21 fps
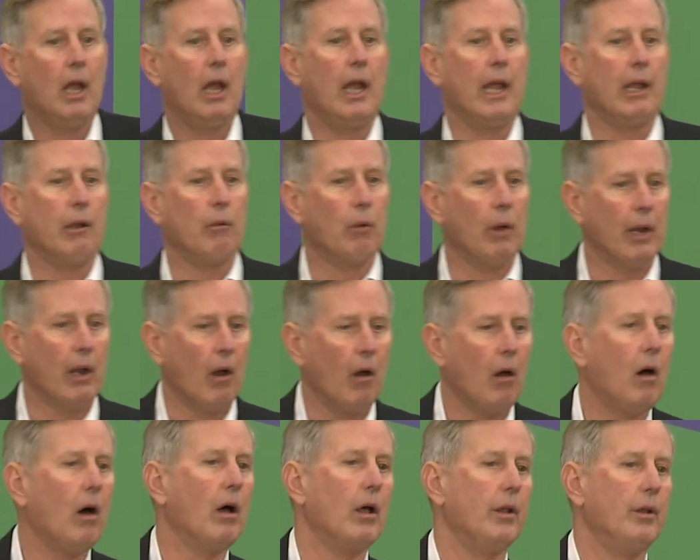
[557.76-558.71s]
He went
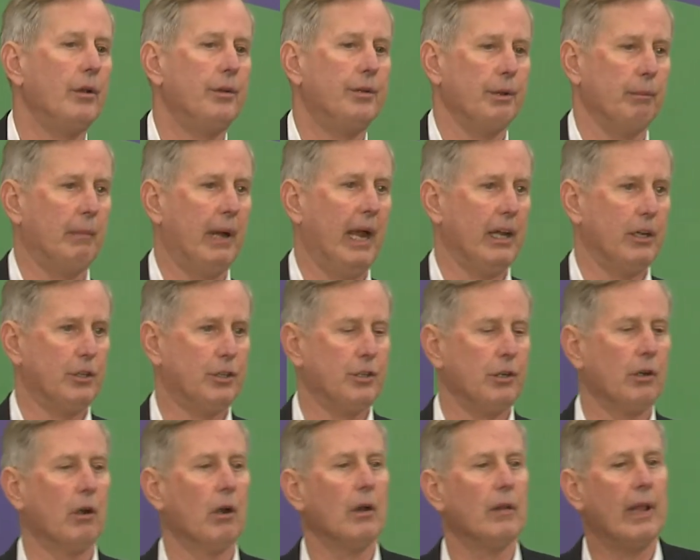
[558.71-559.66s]
on to make
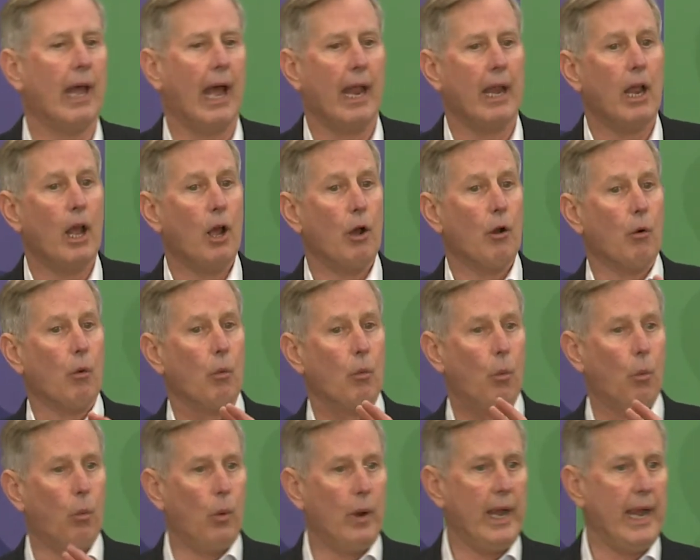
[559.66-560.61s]
sure that
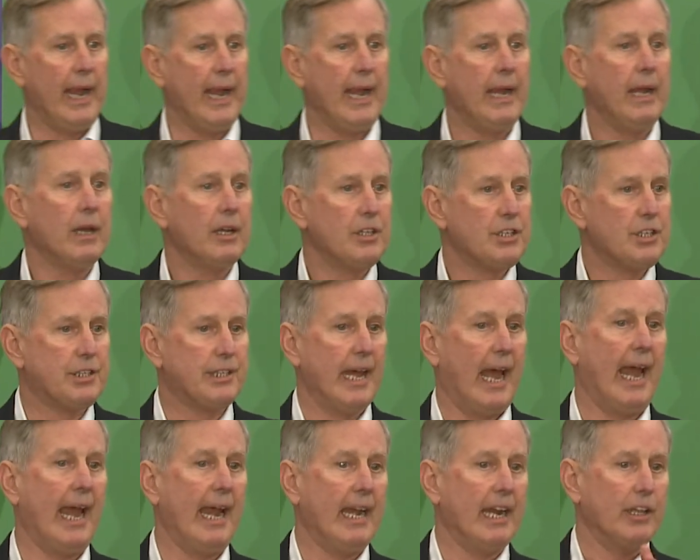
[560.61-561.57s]
we
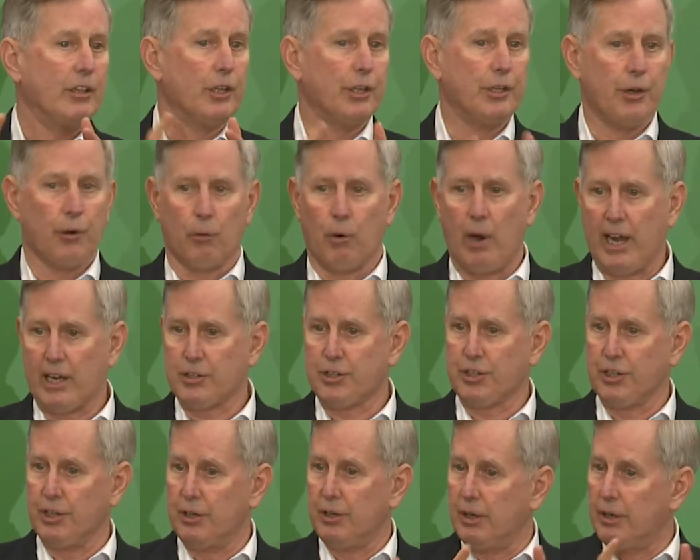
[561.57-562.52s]
stayed in the
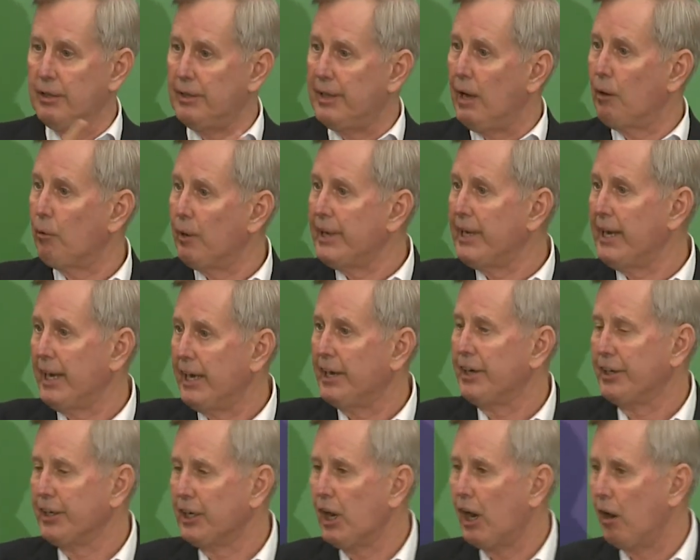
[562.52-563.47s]
direction that we
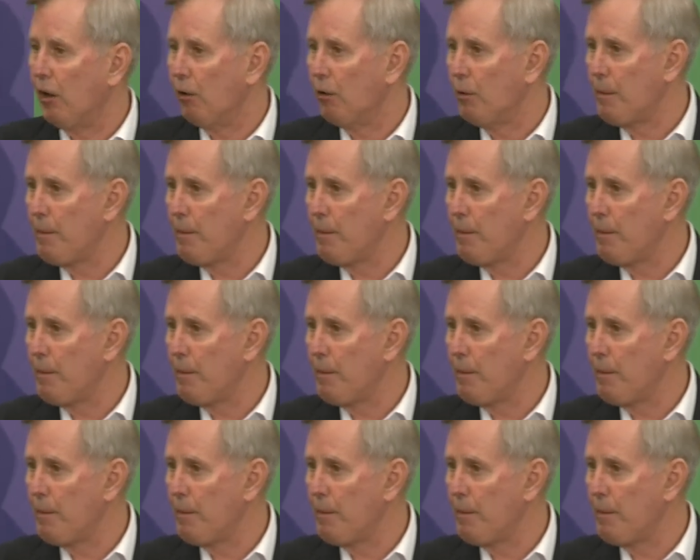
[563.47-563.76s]
needed to go.